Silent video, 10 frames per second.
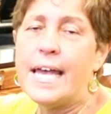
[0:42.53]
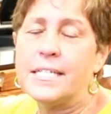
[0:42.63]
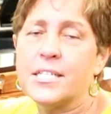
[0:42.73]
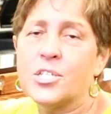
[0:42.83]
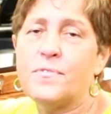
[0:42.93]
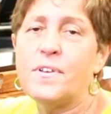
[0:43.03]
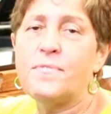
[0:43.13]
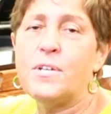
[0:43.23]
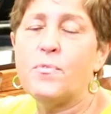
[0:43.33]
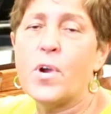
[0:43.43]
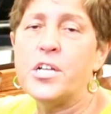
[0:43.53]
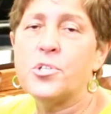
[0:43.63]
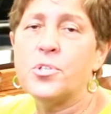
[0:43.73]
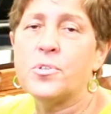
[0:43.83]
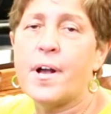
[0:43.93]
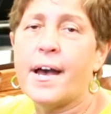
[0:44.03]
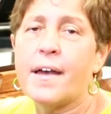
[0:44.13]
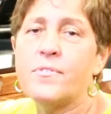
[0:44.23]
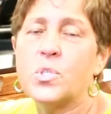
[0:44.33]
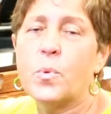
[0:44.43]
at 650 Frazier
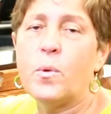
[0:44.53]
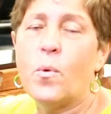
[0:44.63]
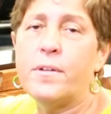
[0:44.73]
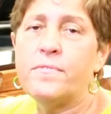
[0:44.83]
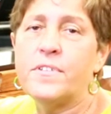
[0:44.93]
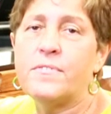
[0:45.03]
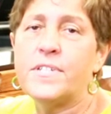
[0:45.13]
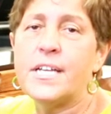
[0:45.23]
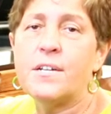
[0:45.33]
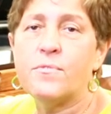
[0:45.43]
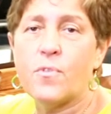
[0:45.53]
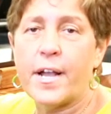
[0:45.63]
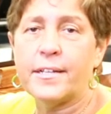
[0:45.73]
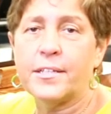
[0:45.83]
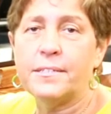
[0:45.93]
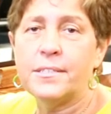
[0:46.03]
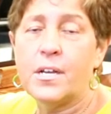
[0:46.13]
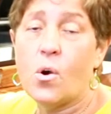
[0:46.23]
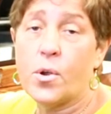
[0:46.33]
Drive, Suite 150 in Franklin,